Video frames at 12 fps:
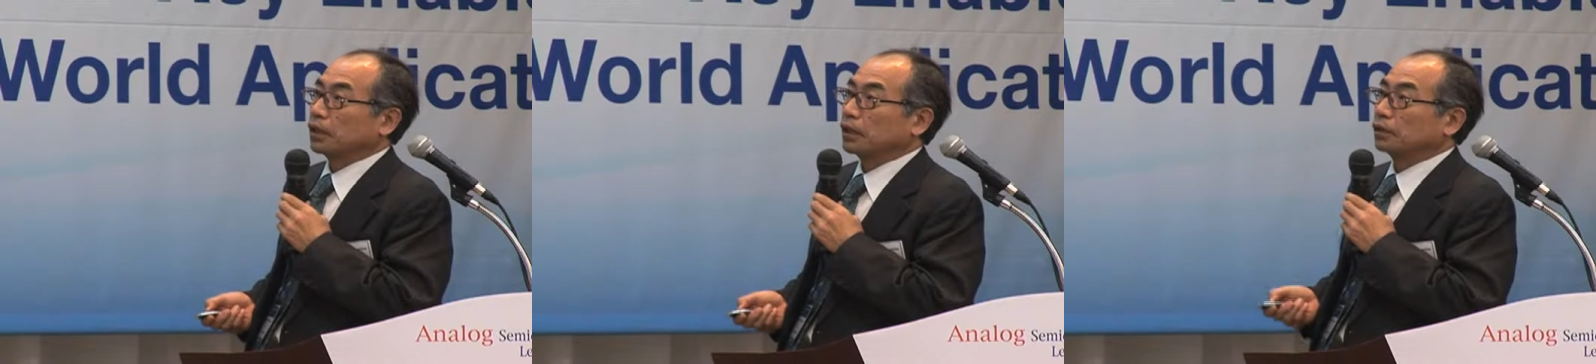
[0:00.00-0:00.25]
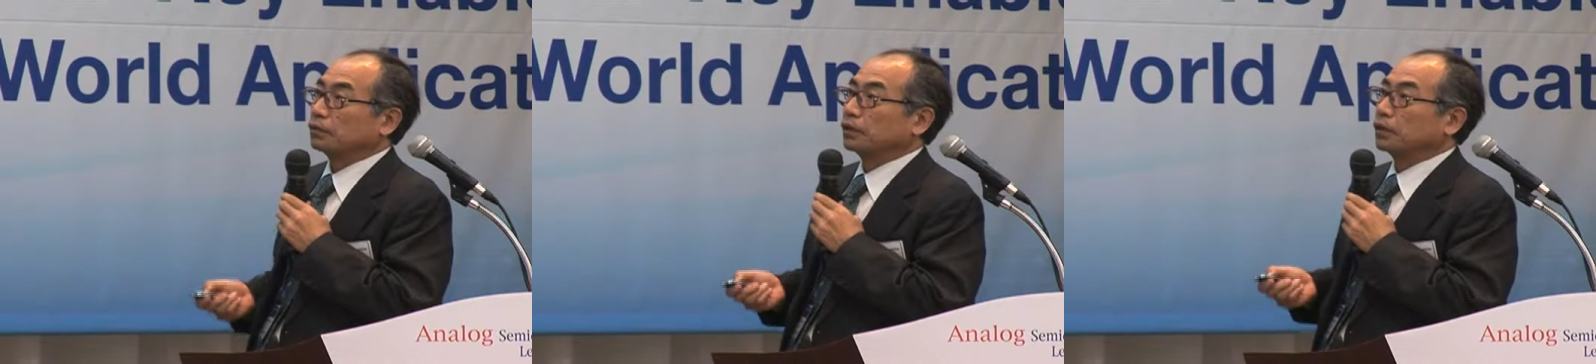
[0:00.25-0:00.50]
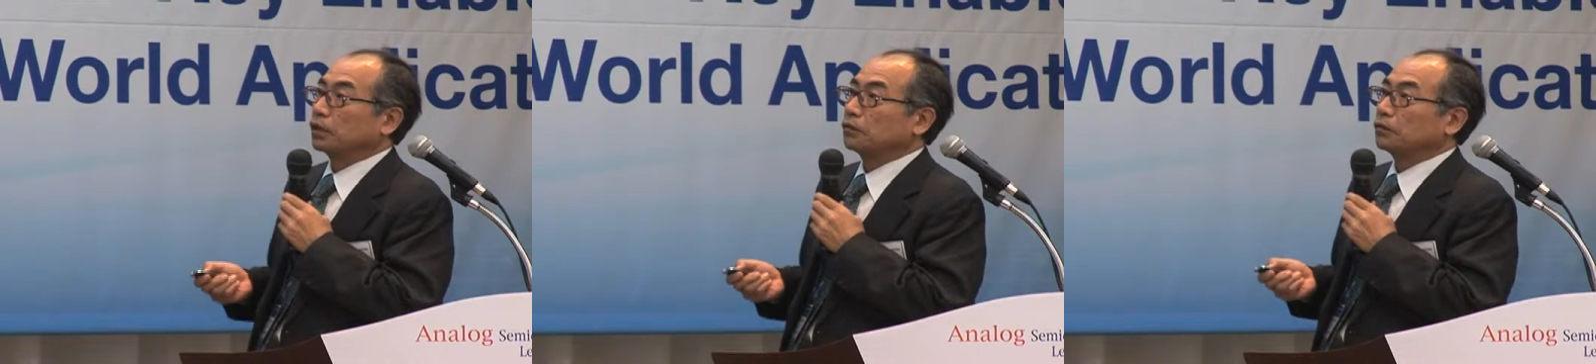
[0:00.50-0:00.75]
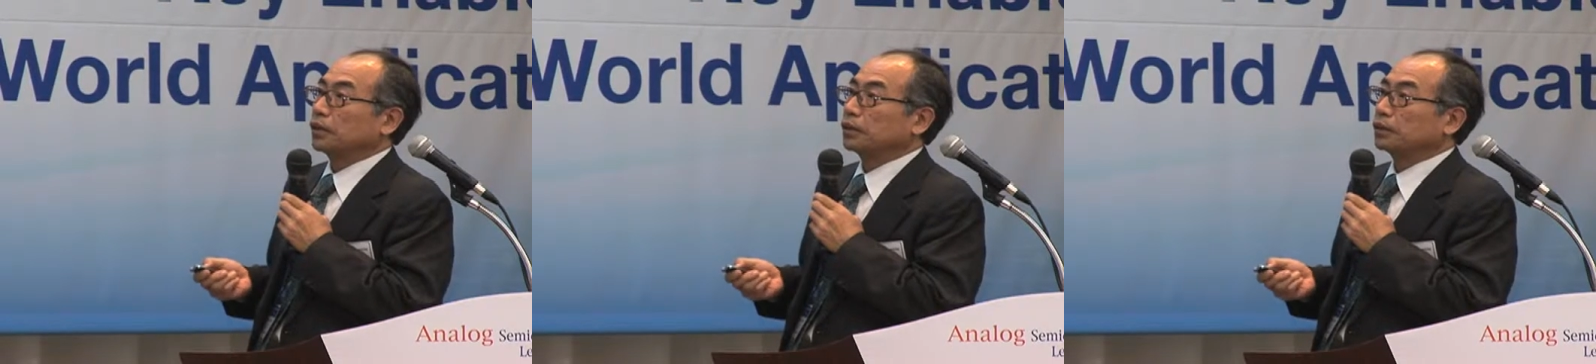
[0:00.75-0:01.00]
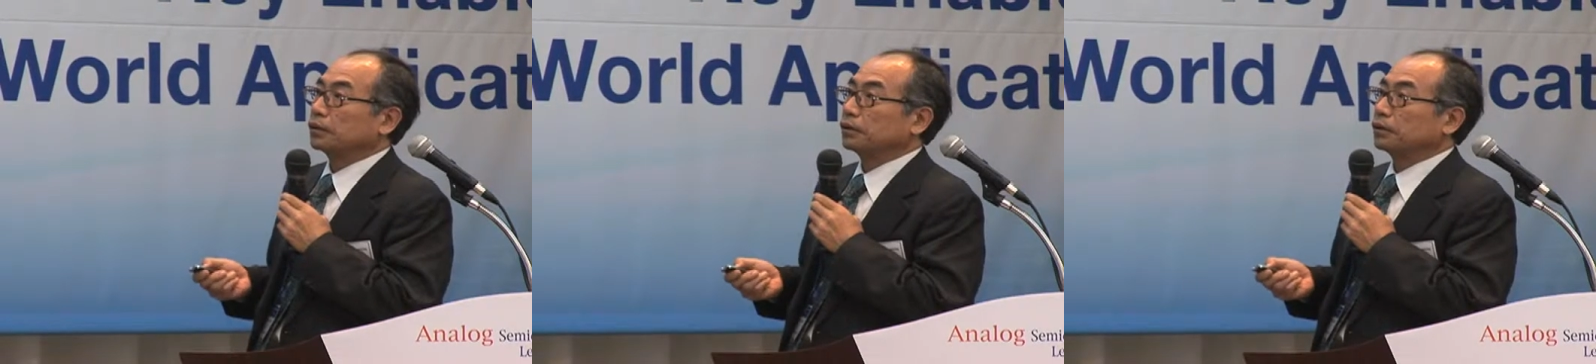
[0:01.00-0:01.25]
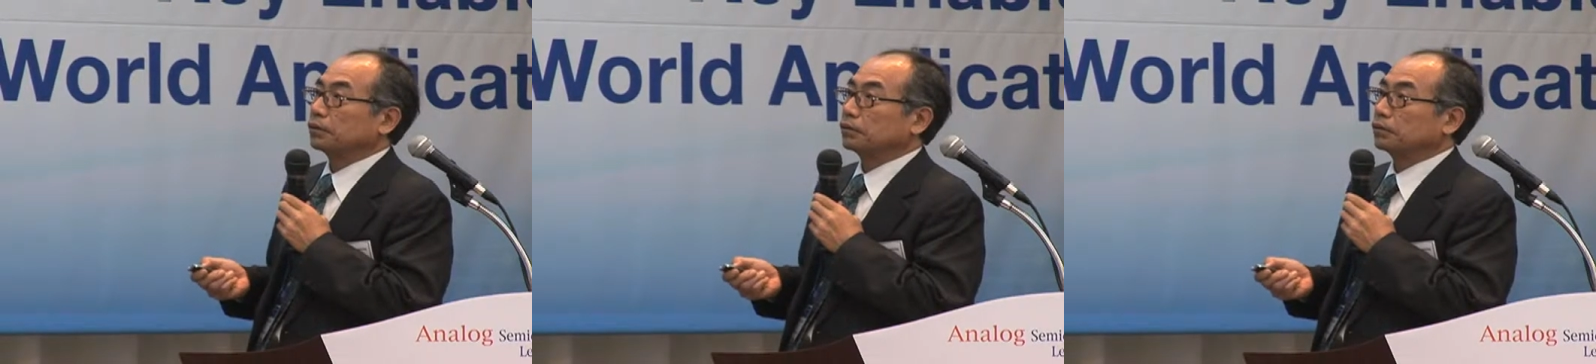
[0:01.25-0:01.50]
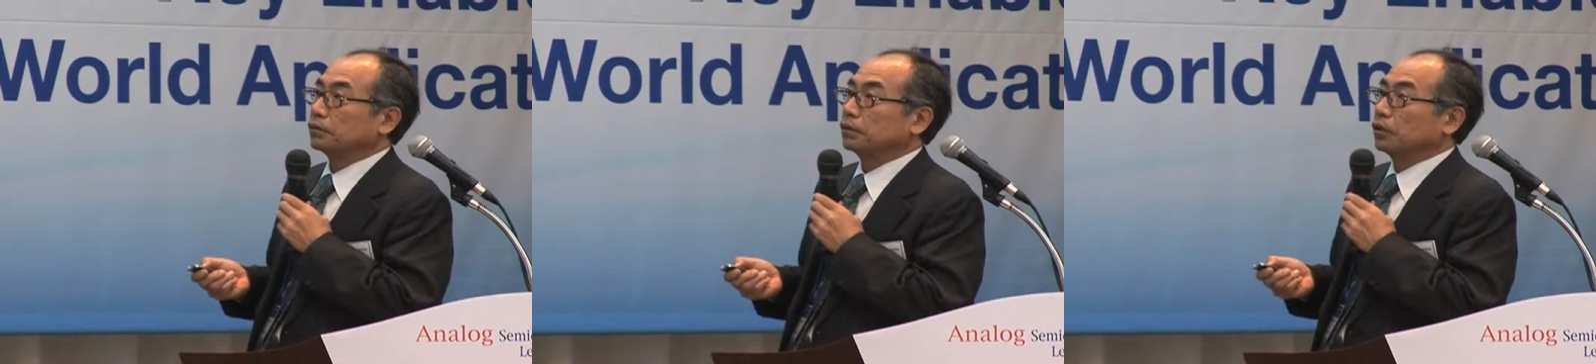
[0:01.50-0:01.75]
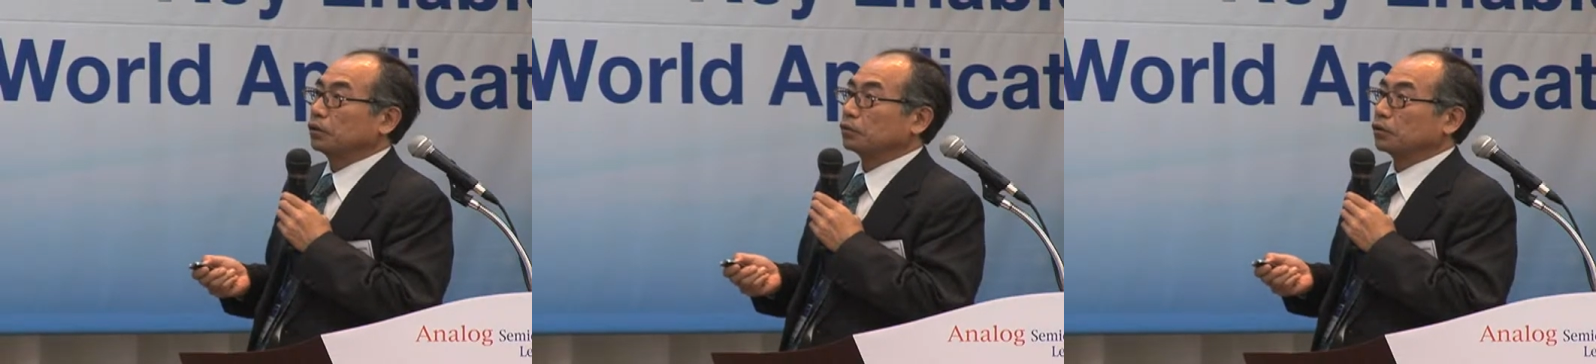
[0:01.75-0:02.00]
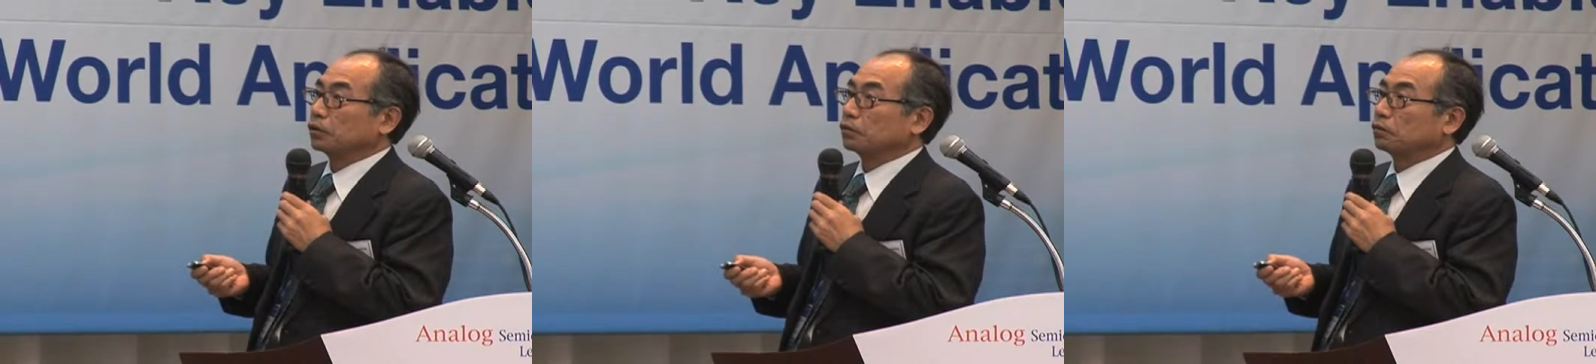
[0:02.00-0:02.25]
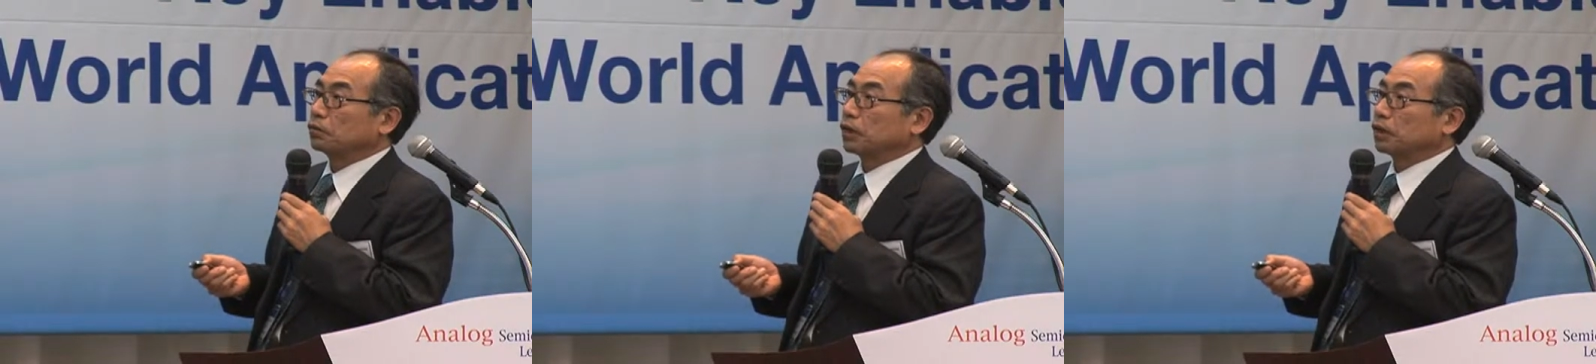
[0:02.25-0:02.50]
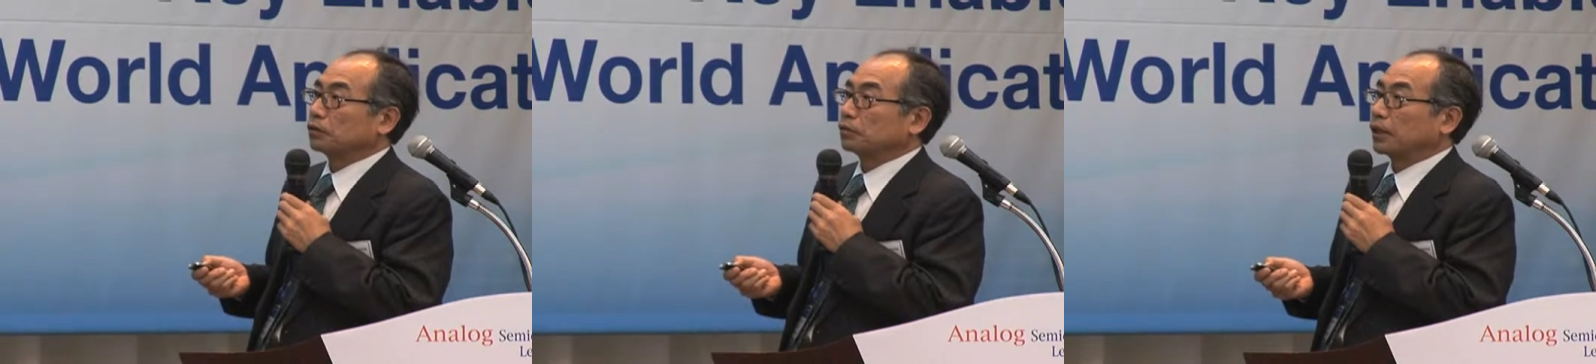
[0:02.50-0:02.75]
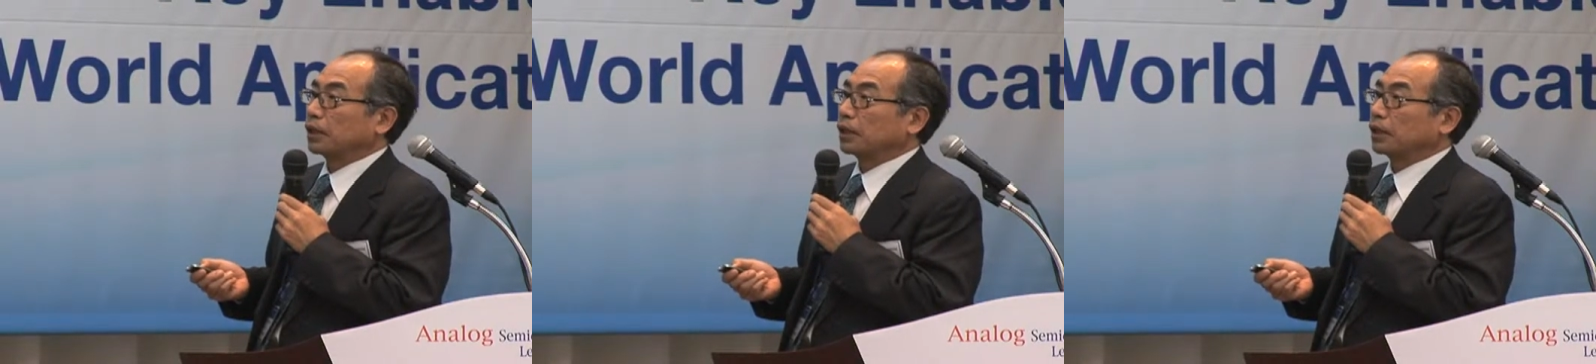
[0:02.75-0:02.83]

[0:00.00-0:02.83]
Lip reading: And figure of merit is 0.48